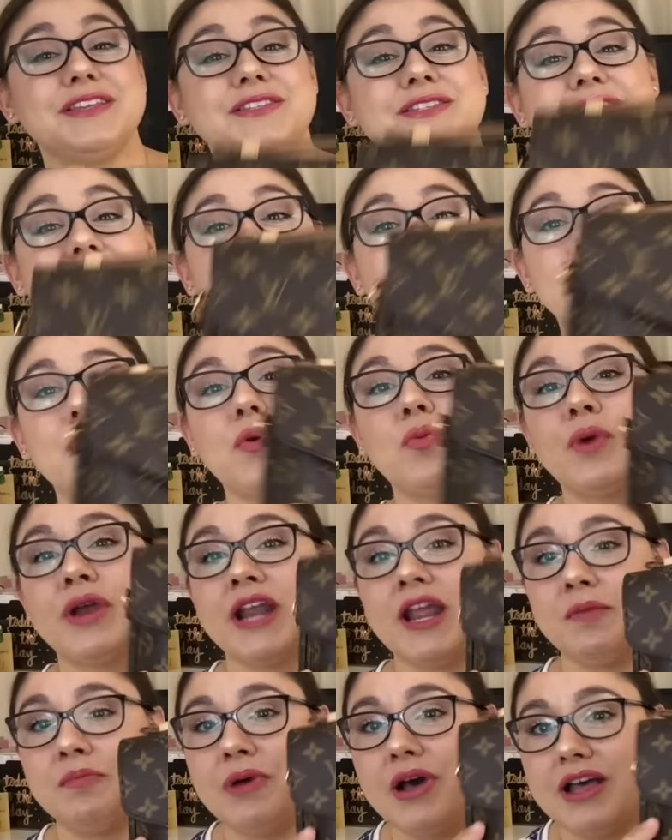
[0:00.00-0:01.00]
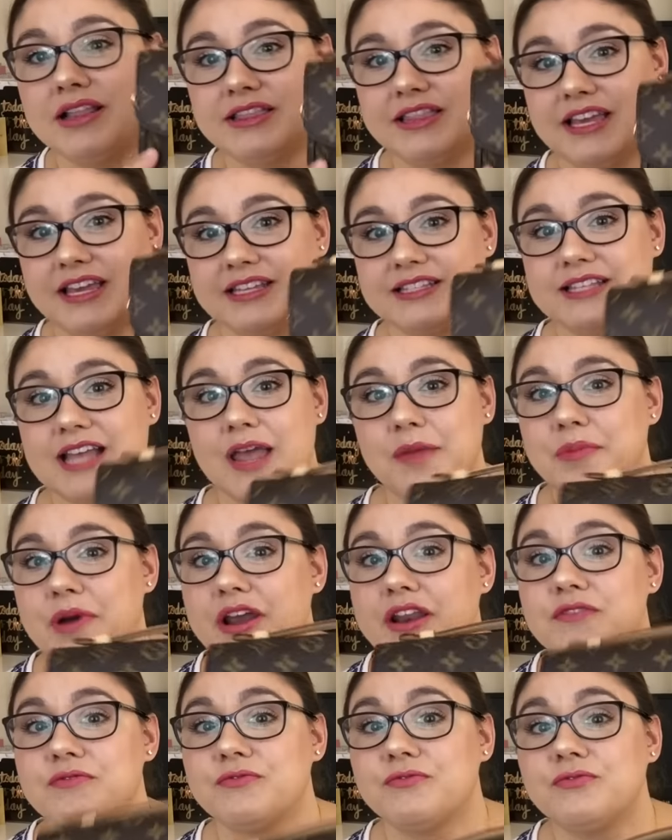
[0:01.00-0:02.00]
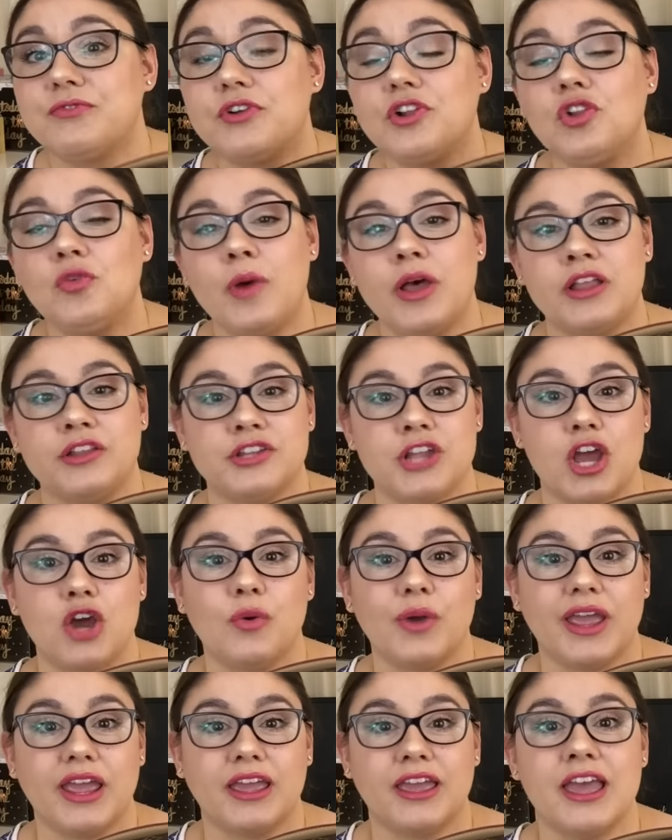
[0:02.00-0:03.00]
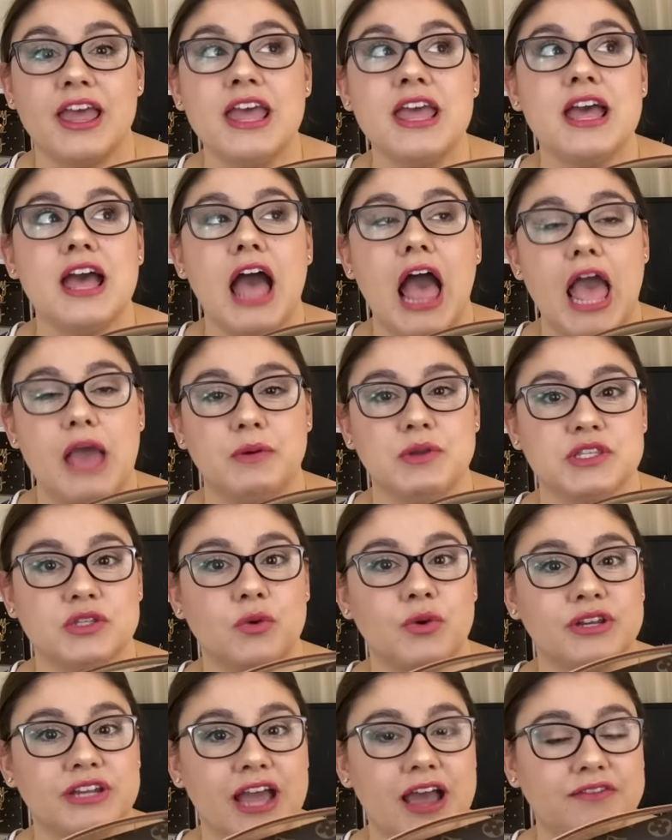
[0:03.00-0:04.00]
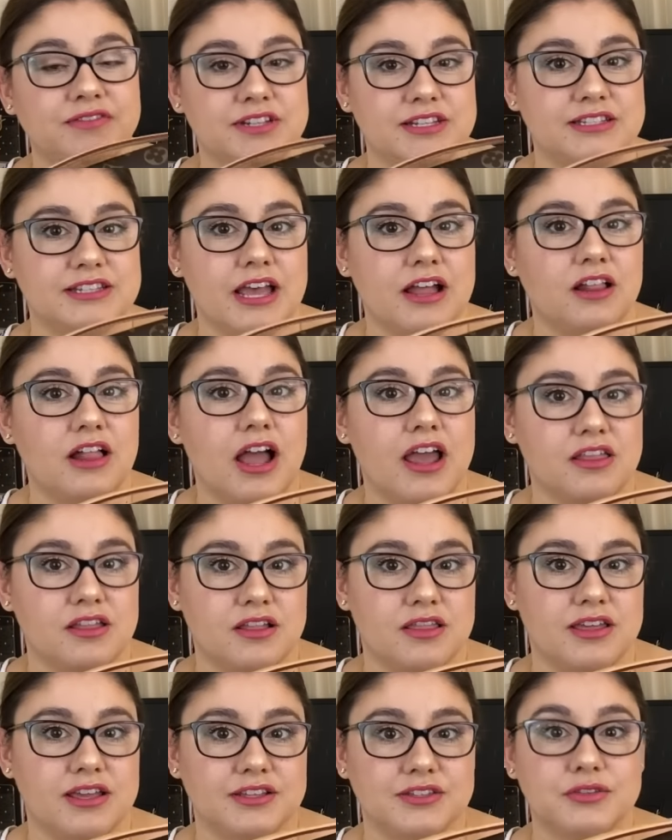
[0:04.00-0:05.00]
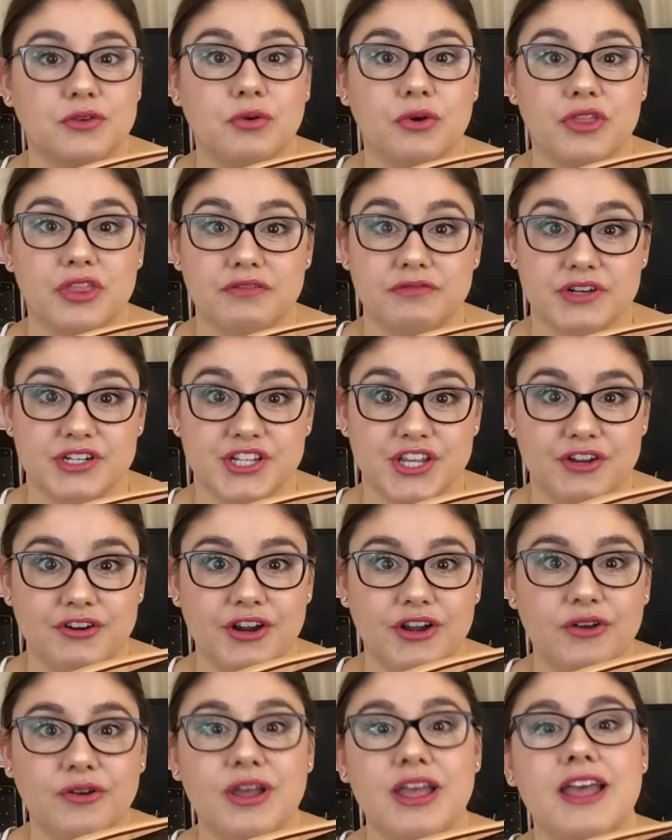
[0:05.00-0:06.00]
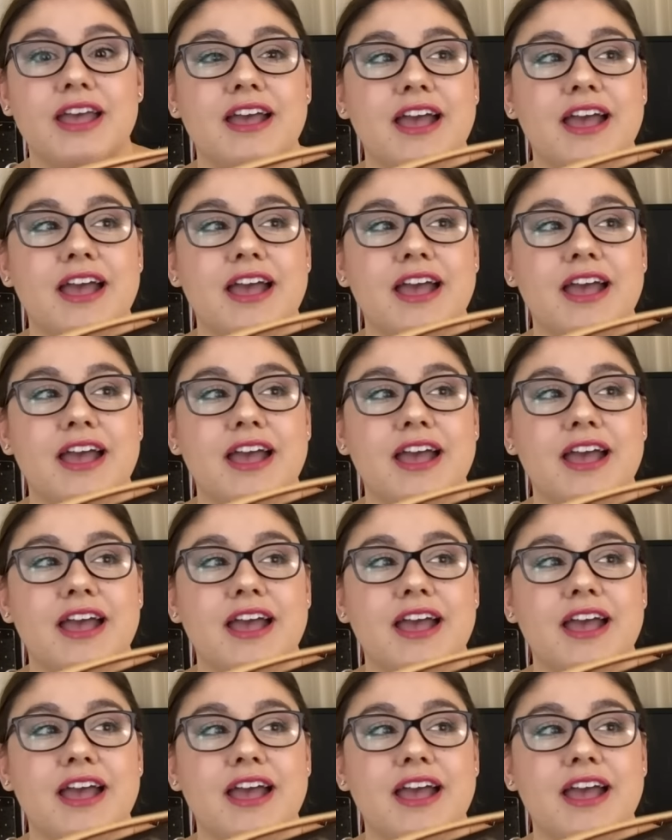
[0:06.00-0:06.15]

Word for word: So when I bought this, I bought it full well knowing I was going to have to sell either this or the Retiro.